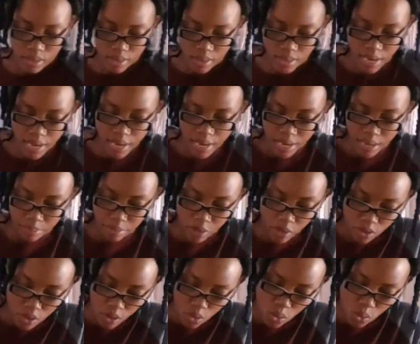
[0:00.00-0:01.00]
Then I'm
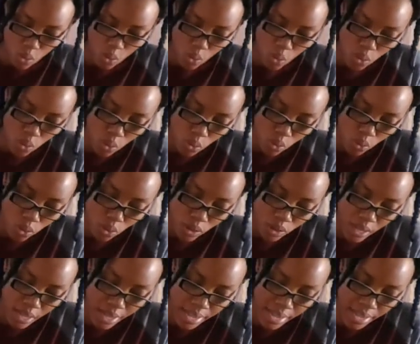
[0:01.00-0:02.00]
going to go
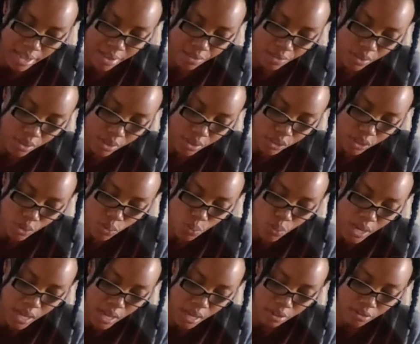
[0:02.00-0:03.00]
1/2 inch
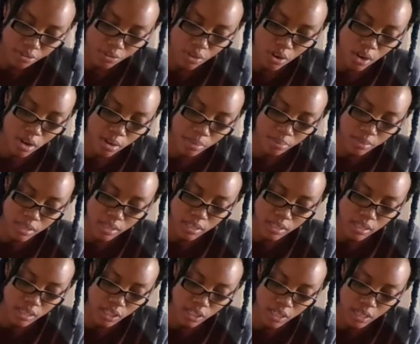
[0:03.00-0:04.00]
away from the
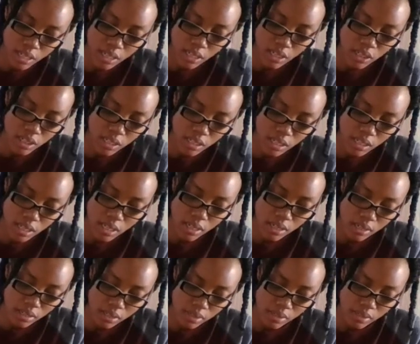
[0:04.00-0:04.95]
stitch that I just did.